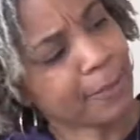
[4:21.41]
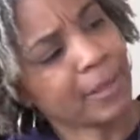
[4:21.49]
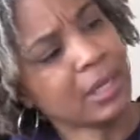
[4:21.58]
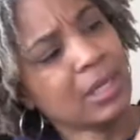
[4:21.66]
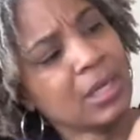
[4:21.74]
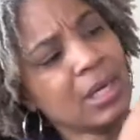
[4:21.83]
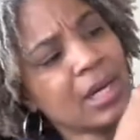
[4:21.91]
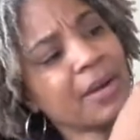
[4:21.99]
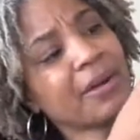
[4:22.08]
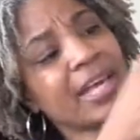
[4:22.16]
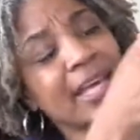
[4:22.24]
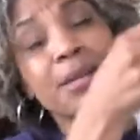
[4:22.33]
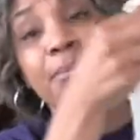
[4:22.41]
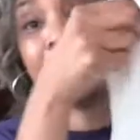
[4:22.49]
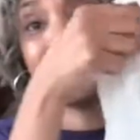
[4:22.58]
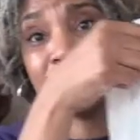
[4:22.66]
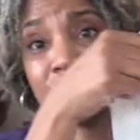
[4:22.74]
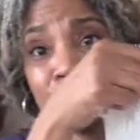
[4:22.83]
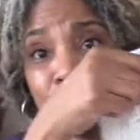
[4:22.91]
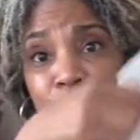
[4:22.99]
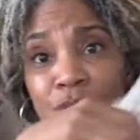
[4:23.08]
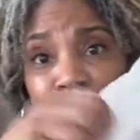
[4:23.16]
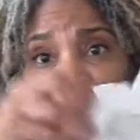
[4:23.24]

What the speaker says: and they're hidden buttons too, which is